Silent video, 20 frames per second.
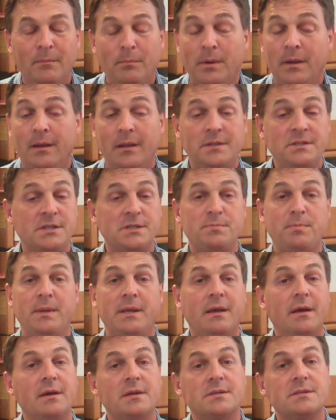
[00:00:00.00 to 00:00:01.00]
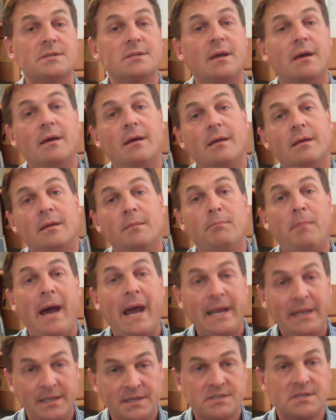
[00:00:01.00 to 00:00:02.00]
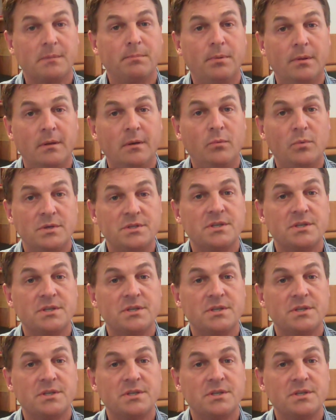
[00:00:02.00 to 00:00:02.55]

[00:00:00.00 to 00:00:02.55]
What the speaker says: but it's just because in my discipline,